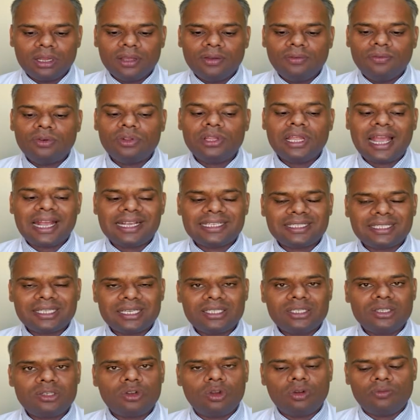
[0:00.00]
for the
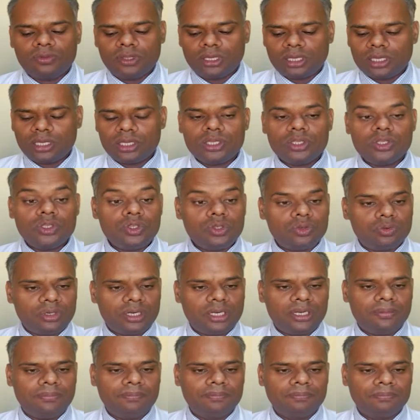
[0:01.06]
excretion of the
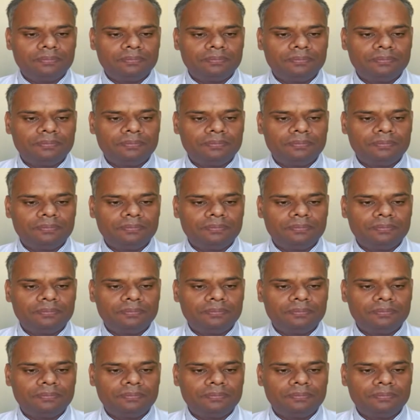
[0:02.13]
urine.